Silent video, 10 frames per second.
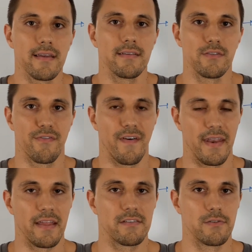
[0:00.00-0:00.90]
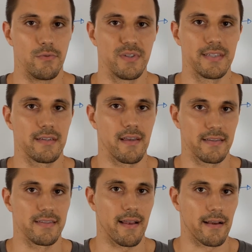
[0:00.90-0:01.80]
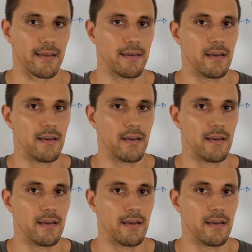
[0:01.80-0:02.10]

is a financial risk exactly.